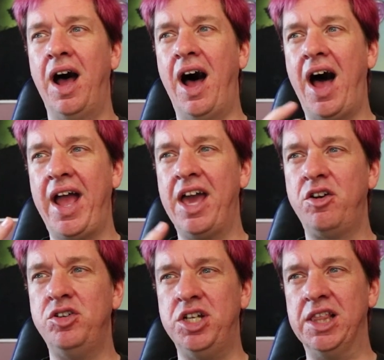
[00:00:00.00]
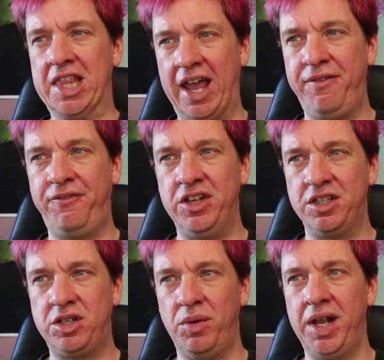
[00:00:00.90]
a high energy life
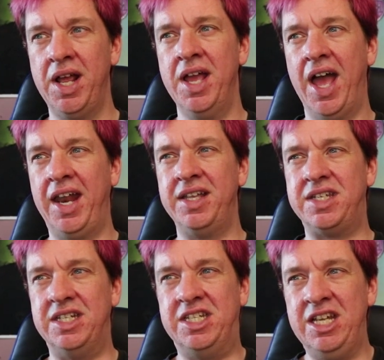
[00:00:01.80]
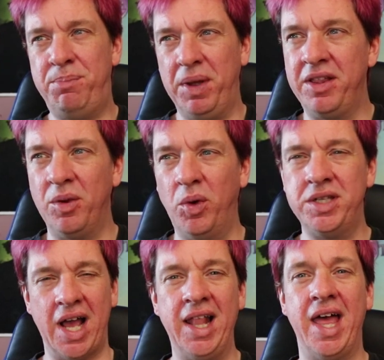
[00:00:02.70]
feel to it, and it's deep in the
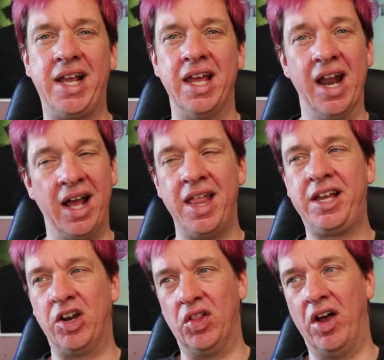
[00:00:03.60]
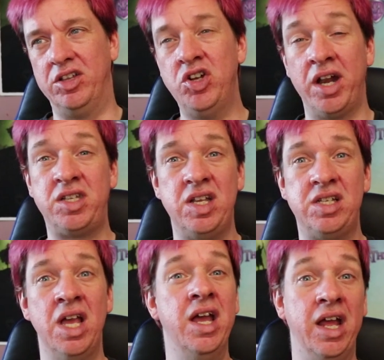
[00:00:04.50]
woods. I like it. I like it a lot.
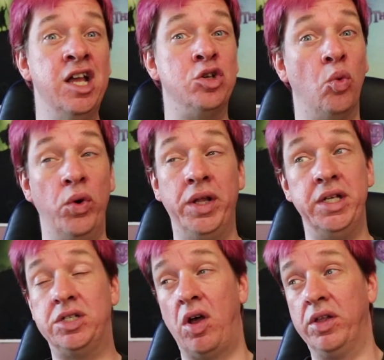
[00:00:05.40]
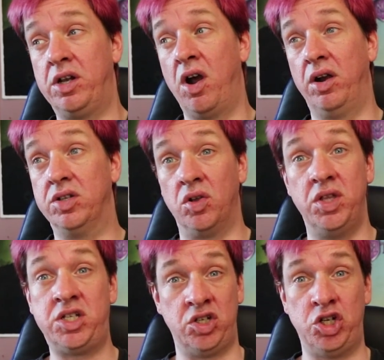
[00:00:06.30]
Genesis is a really solid card. So
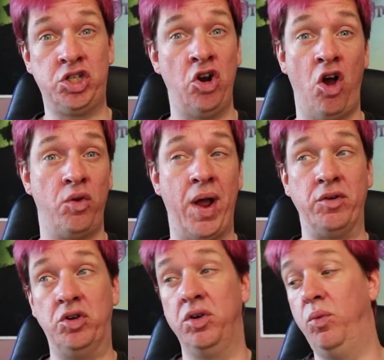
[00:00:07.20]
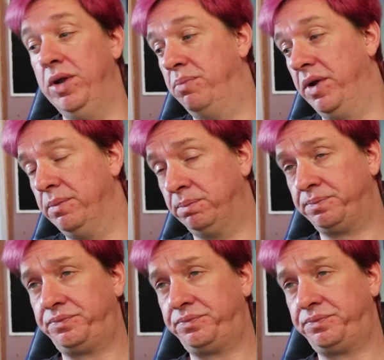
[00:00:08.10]
this is just an all-around good reprint.